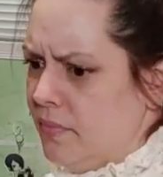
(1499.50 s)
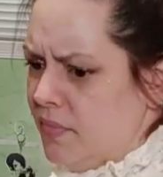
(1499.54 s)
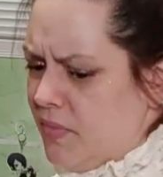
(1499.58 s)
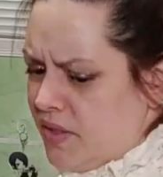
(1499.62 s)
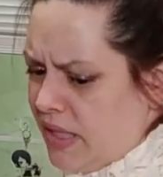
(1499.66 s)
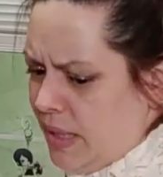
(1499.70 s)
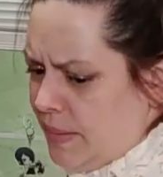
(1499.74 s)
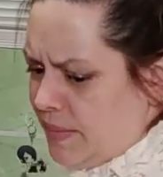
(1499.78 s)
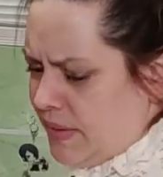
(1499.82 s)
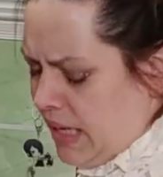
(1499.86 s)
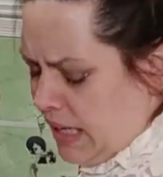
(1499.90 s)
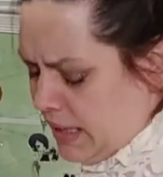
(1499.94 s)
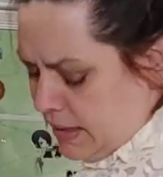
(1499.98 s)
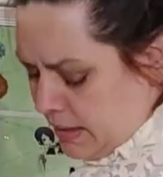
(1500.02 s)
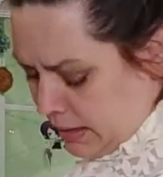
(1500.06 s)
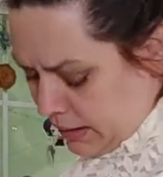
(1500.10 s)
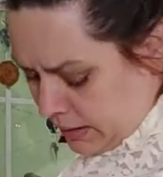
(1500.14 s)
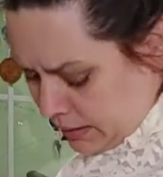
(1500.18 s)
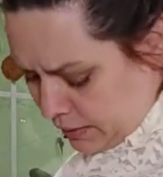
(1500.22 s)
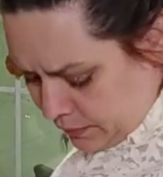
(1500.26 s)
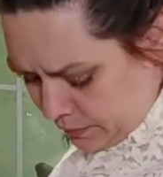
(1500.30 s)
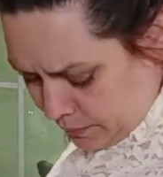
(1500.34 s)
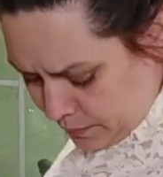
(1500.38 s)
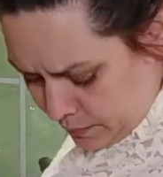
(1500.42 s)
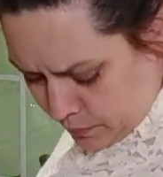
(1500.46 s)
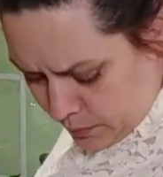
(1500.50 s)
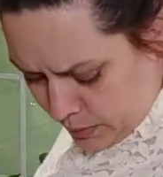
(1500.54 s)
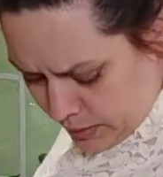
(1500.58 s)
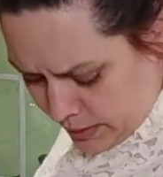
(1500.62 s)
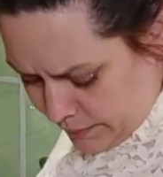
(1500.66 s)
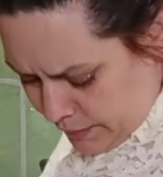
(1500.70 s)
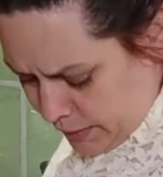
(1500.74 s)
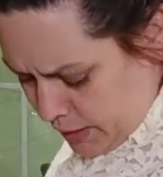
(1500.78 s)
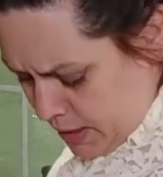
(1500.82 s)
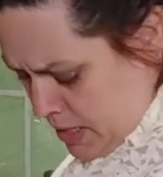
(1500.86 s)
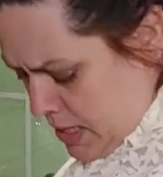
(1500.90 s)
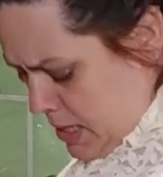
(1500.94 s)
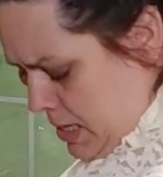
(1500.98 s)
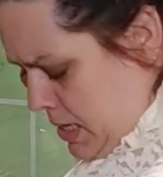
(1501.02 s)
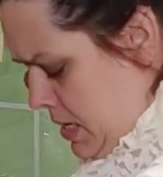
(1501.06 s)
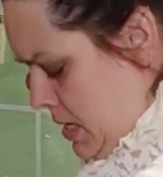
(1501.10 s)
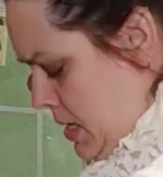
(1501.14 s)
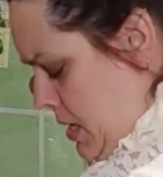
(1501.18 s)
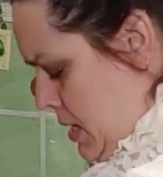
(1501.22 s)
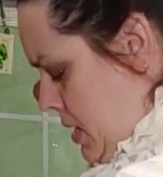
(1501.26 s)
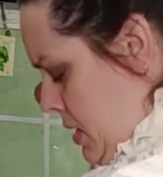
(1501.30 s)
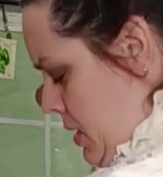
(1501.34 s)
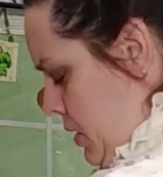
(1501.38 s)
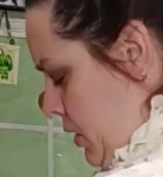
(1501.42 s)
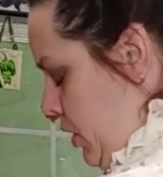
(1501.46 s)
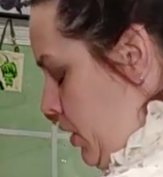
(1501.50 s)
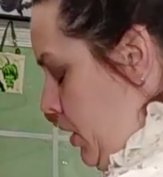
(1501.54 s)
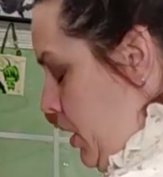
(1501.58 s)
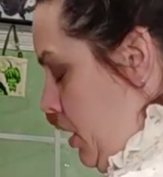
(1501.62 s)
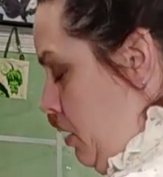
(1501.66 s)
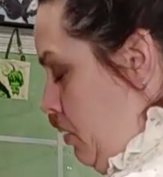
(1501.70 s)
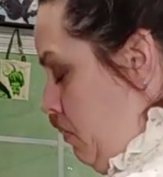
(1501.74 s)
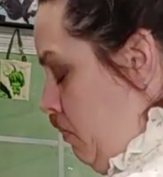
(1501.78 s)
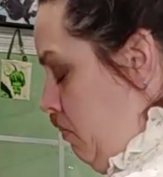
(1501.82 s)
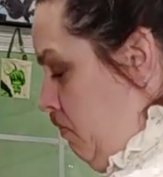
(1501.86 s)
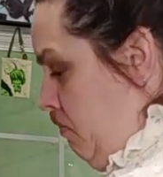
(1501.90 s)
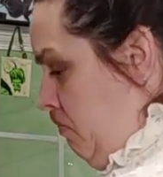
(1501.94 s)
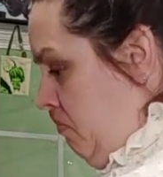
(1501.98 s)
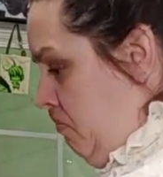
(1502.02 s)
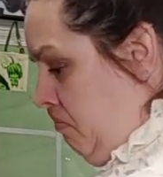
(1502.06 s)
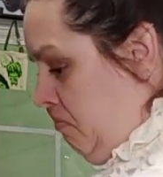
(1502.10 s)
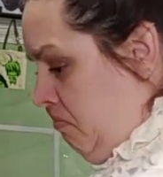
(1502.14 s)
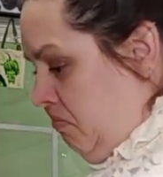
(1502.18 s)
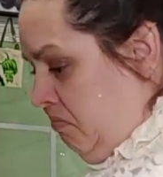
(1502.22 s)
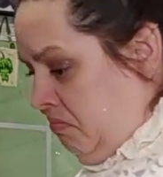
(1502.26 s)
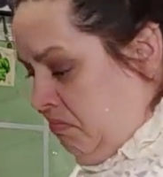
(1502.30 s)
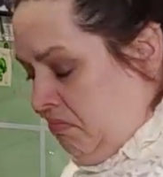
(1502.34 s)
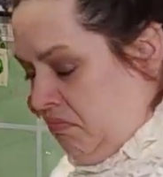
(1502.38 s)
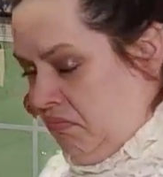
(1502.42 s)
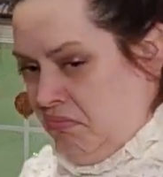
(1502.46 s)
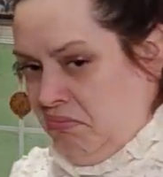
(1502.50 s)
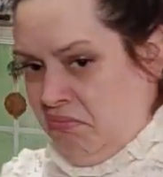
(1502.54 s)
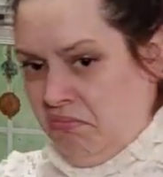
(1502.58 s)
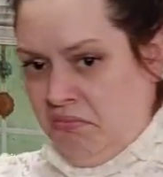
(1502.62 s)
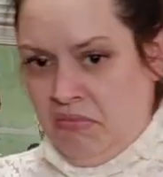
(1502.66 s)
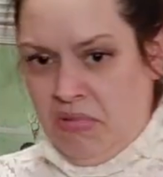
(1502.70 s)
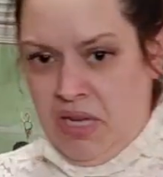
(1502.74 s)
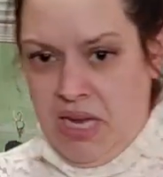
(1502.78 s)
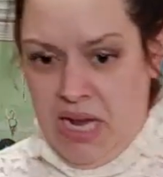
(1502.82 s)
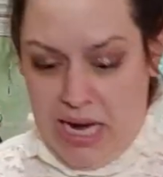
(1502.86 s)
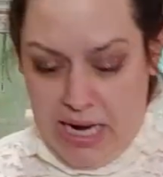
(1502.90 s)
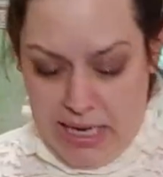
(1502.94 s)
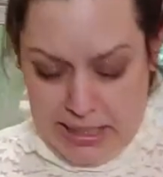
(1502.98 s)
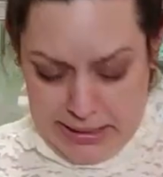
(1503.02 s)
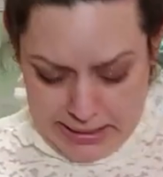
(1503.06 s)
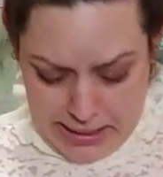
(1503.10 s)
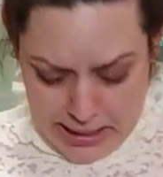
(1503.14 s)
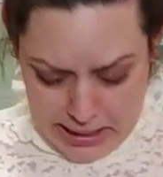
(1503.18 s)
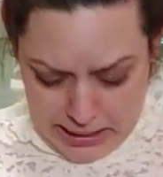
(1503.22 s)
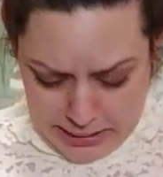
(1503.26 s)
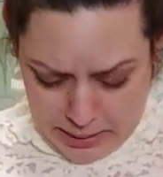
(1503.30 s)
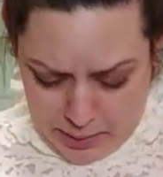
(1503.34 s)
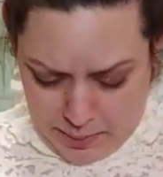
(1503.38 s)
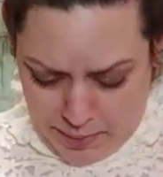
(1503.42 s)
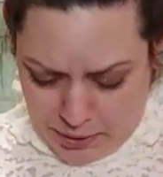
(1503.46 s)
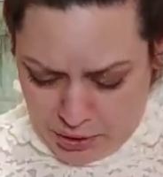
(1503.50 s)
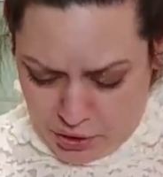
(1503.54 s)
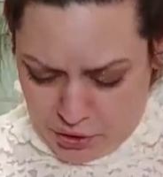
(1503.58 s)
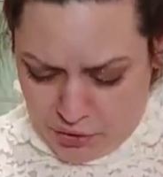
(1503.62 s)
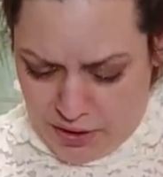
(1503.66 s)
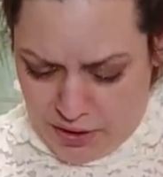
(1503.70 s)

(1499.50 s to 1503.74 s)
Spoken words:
Same size, like the whatever. So, and it's got a little bit of